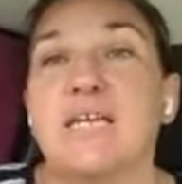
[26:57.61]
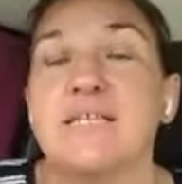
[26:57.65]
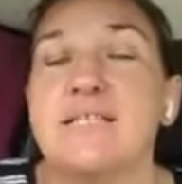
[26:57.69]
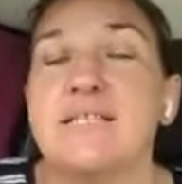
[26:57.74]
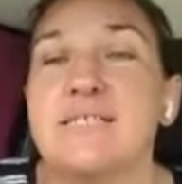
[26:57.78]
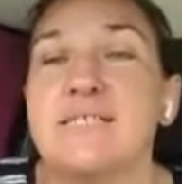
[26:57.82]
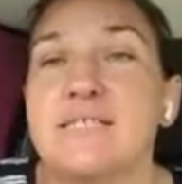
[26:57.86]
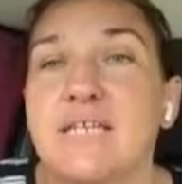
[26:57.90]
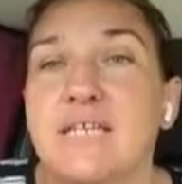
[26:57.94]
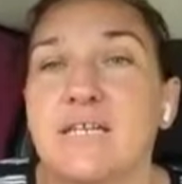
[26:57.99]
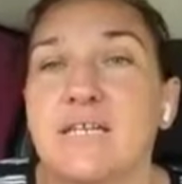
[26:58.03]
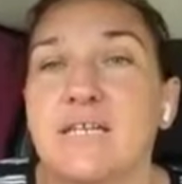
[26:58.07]

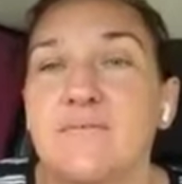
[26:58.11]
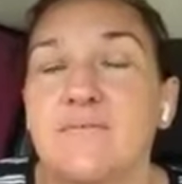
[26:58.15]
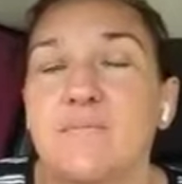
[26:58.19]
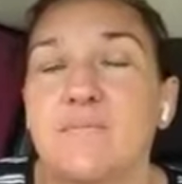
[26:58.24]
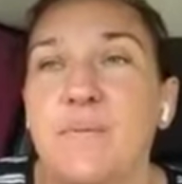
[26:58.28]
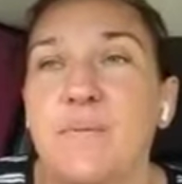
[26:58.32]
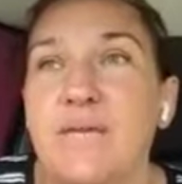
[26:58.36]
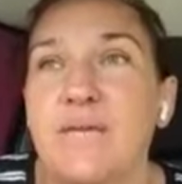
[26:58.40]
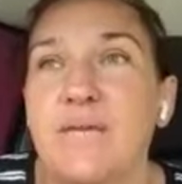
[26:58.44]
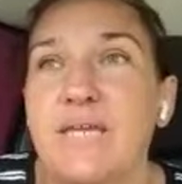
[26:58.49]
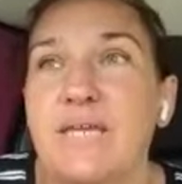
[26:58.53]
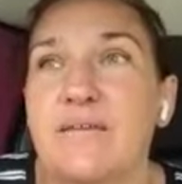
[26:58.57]
instead of
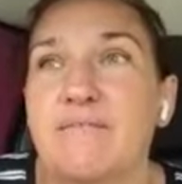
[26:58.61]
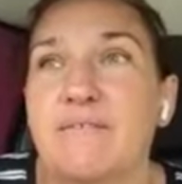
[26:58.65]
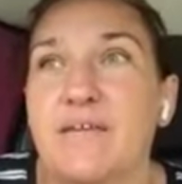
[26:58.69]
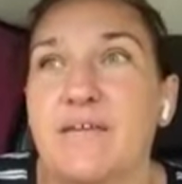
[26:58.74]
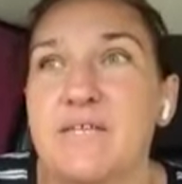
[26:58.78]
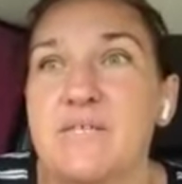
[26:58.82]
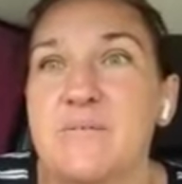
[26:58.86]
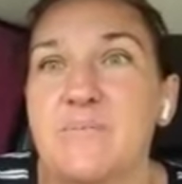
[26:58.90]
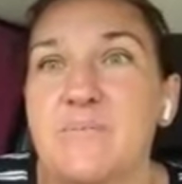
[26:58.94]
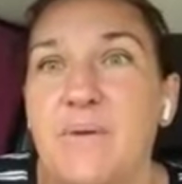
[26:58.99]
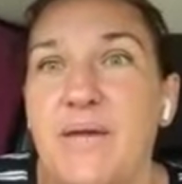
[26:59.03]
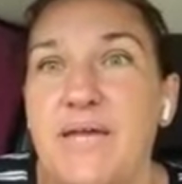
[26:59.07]
being in
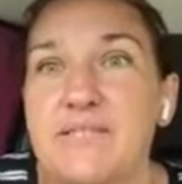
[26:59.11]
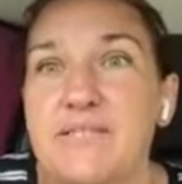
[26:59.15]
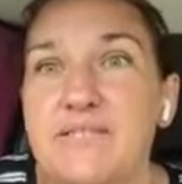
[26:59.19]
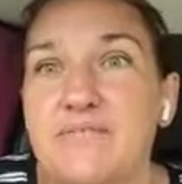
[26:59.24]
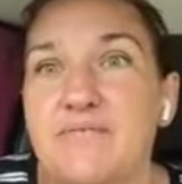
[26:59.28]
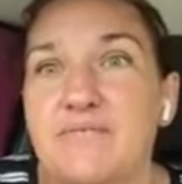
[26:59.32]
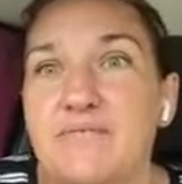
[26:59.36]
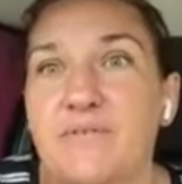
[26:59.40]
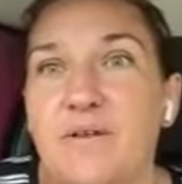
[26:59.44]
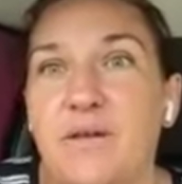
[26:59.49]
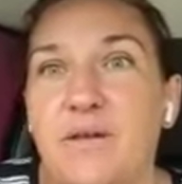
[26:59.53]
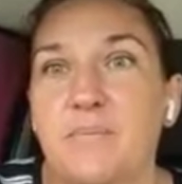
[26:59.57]
that space
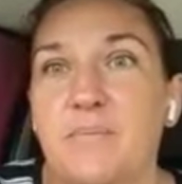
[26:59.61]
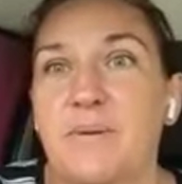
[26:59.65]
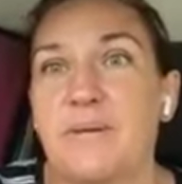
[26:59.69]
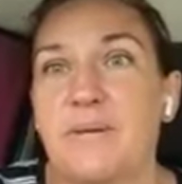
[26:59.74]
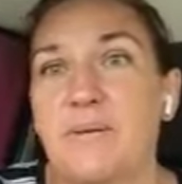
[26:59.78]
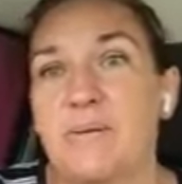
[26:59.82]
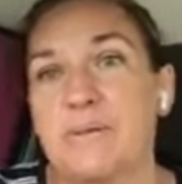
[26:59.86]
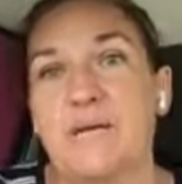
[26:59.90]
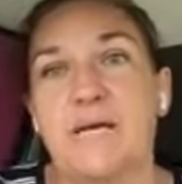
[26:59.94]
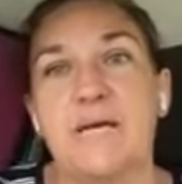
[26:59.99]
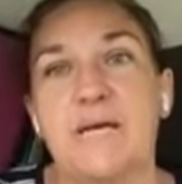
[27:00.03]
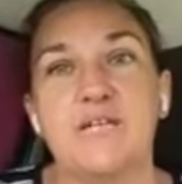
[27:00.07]
of like
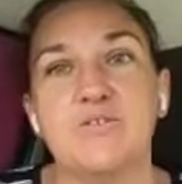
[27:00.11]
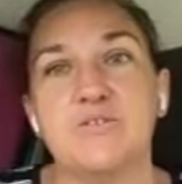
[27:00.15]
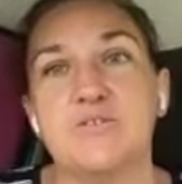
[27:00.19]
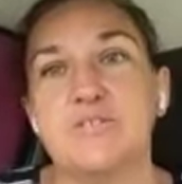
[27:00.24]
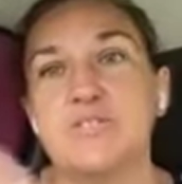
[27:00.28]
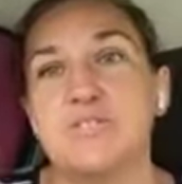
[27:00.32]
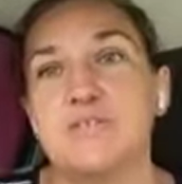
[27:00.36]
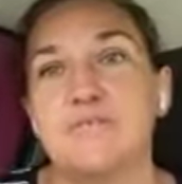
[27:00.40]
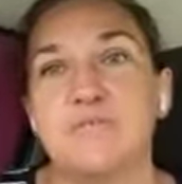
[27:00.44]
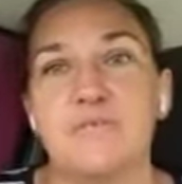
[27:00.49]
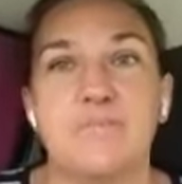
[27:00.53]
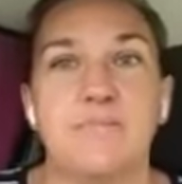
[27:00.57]
being on 100
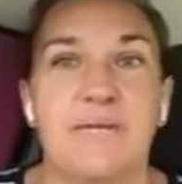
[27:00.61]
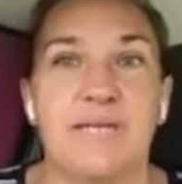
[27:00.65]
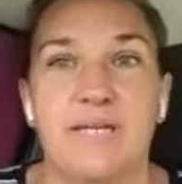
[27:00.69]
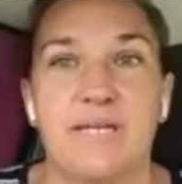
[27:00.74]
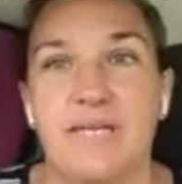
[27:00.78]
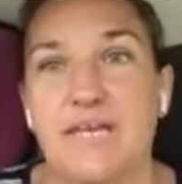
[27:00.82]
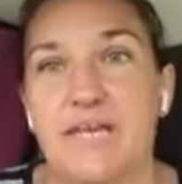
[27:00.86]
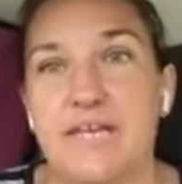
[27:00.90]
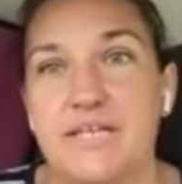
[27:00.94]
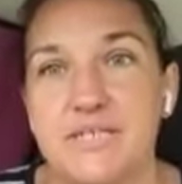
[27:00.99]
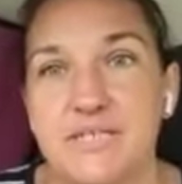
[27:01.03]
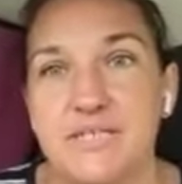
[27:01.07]
different
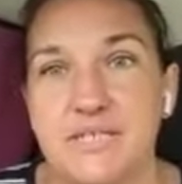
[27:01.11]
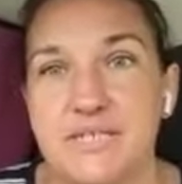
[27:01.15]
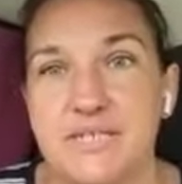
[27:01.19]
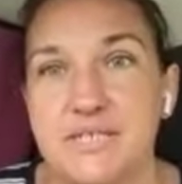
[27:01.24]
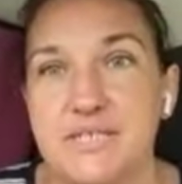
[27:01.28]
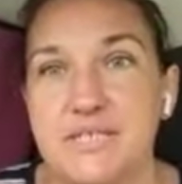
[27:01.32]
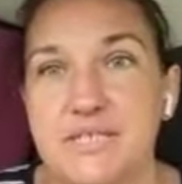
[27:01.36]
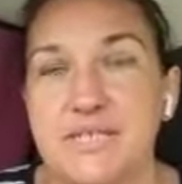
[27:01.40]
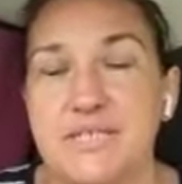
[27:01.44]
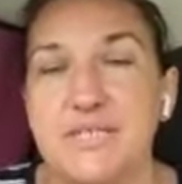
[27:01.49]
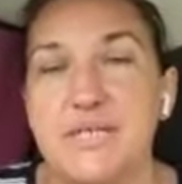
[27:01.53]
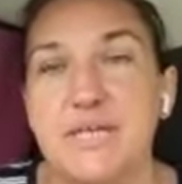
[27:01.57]

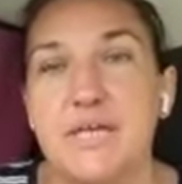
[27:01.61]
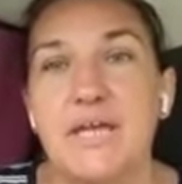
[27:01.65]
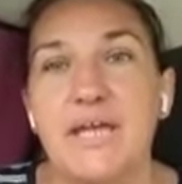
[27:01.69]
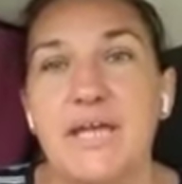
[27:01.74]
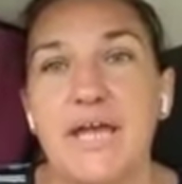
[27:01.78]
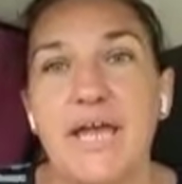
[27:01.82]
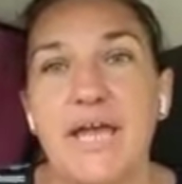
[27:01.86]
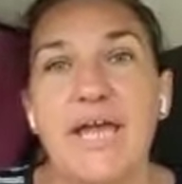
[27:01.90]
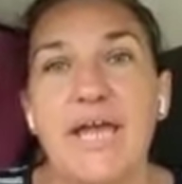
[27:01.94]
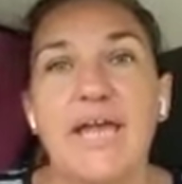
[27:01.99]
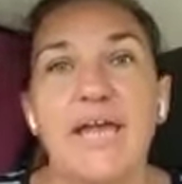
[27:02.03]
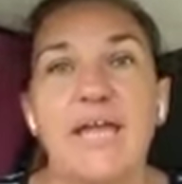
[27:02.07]
medications
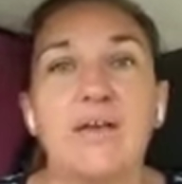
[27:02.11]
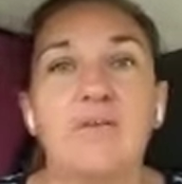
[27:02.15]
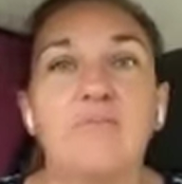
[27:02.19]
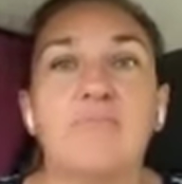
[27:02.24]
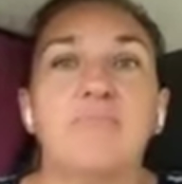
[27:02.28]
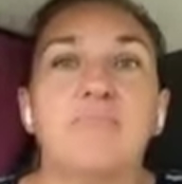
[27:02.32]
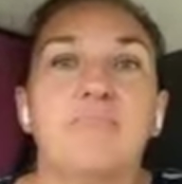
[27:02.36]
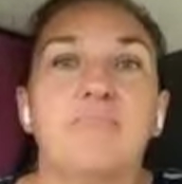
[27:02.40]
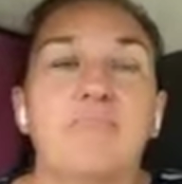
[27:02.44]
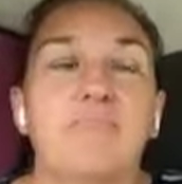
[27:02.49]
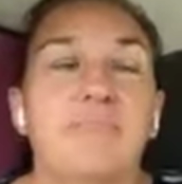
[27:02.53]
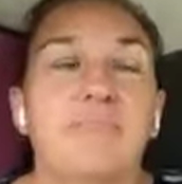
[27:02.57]

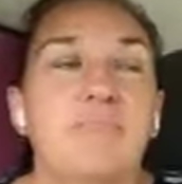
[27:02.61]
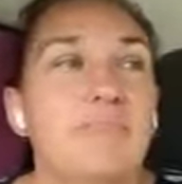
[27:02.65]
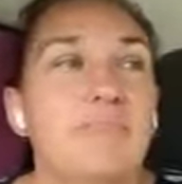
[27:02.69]
and